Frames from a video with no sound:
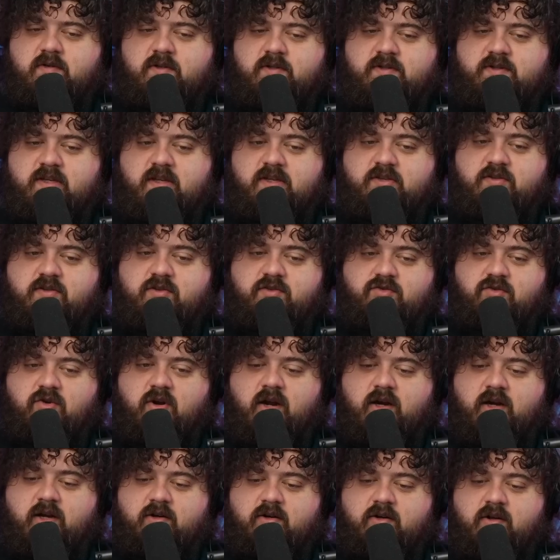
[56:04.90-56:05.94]
This is actually the
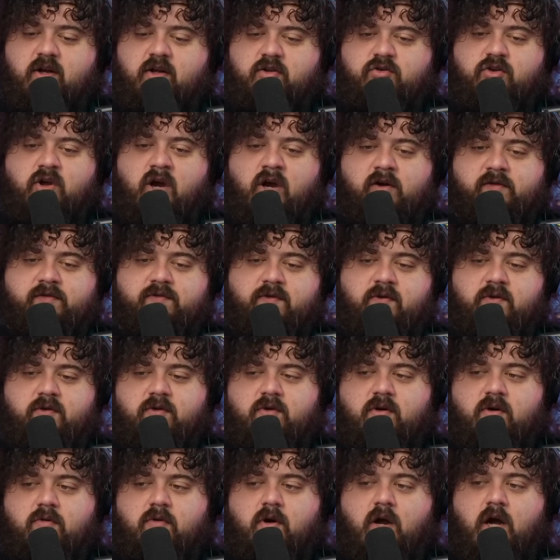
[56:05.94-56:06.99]
dragon. Enough.
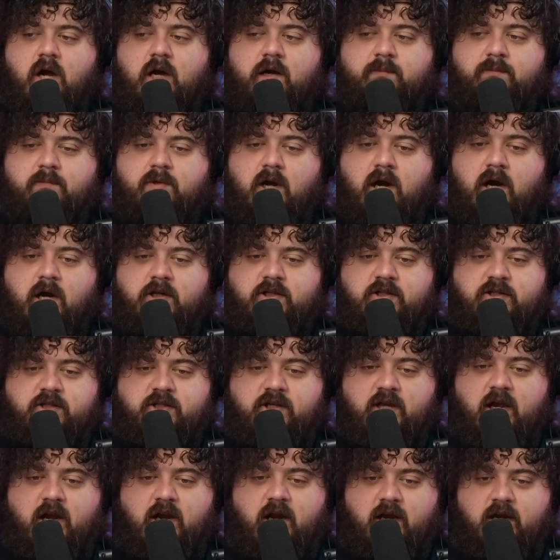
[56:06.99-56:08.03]
I'm
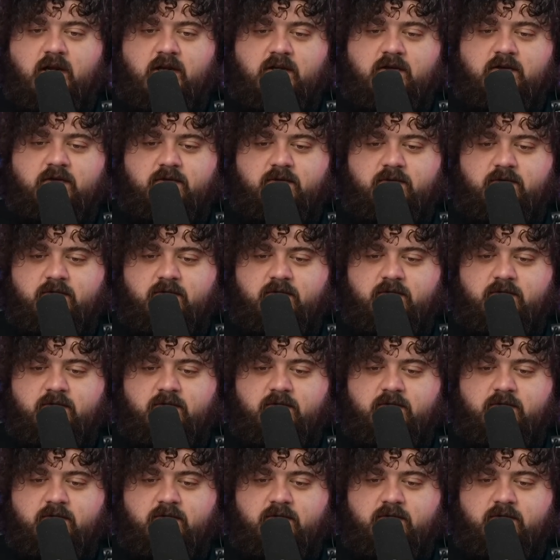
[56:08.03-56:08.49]
not gay.